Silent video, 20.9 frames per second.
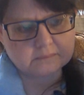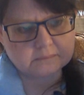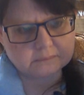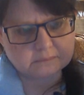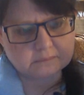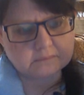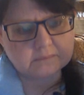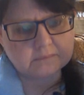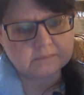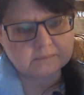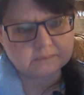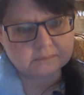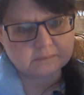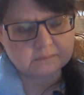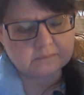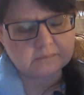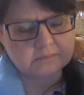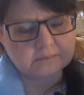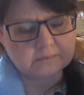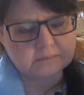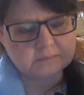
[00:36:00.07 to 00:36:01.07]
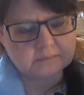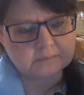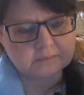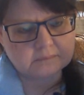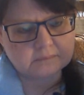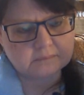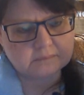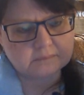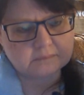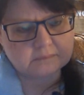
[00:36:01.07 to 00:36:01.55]

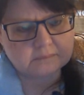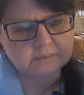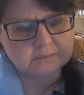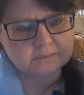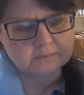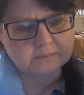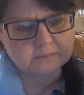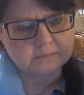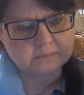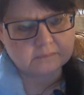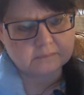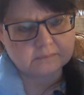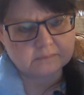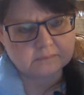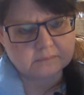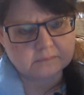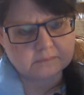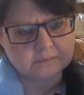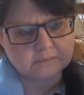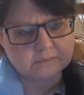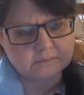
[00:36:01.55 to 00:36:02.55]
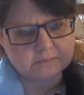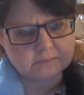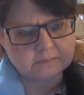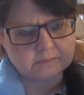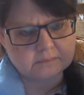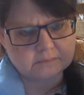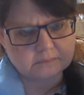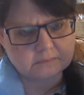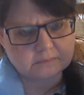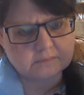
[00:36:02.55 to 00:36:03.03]

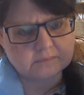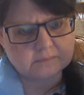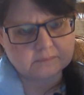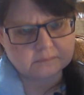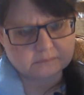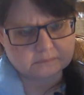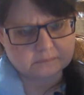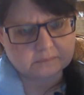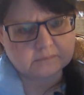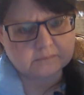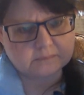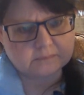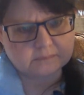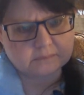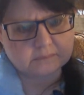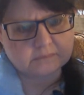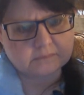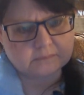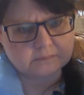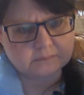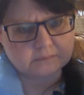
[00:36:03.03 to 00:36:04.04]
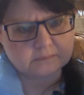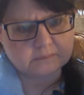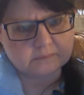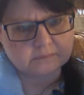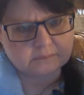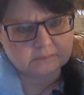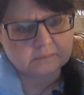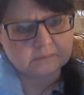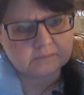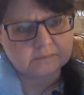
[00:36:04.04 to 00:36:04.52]

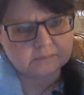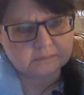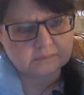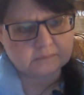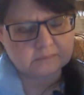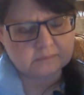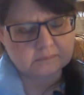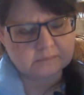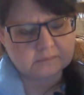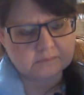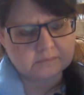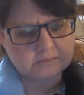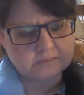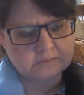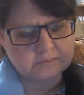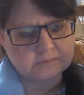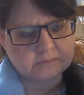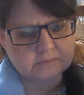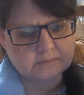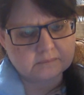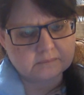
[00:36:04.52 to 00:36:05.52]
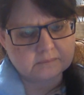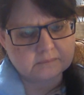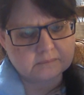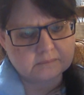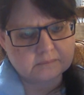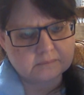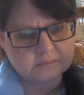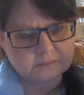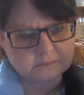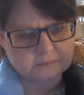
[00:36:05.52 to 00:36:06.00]

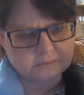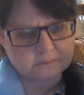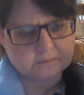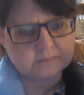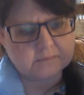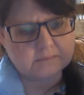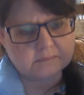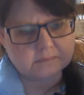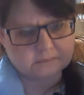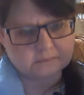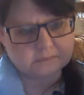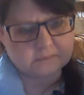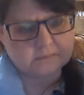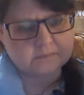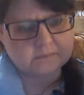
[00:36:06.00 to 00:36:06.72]
No words are spoken by the person on screen.